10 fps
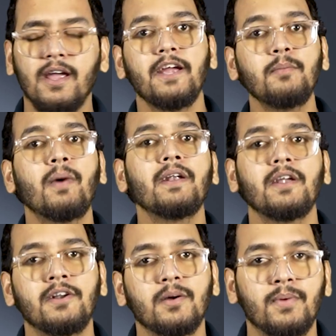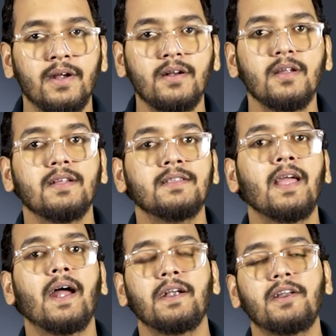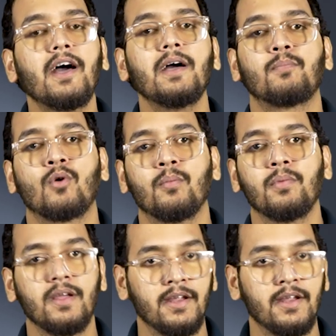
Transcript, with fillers: it might interpret the entire prompt,